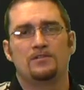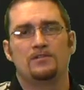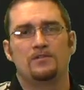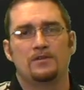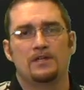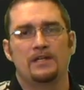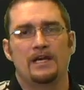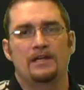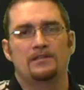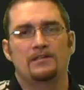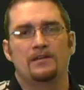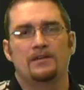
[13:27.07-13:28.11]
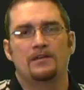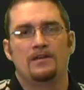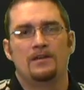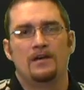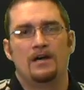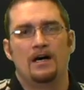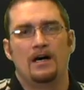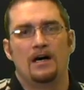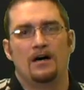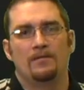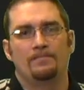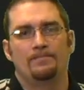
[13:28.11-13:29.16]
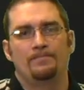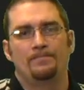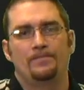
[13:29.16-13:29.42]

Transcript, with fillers: to connect um,